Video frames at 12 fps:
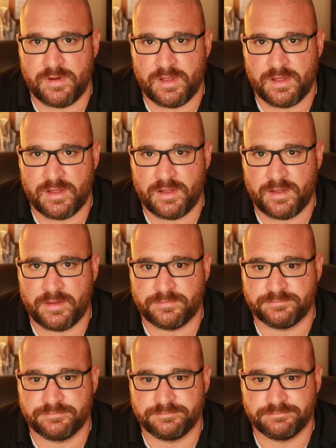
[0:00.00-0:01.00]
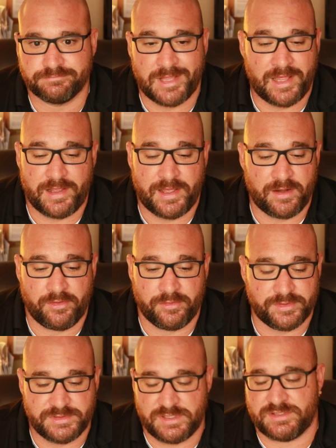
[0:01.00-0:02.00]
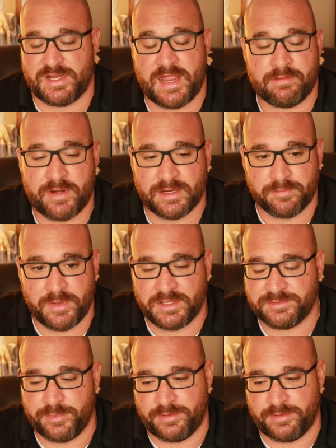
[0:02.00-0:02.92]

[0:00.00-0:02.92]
I don't know what DJI recommends,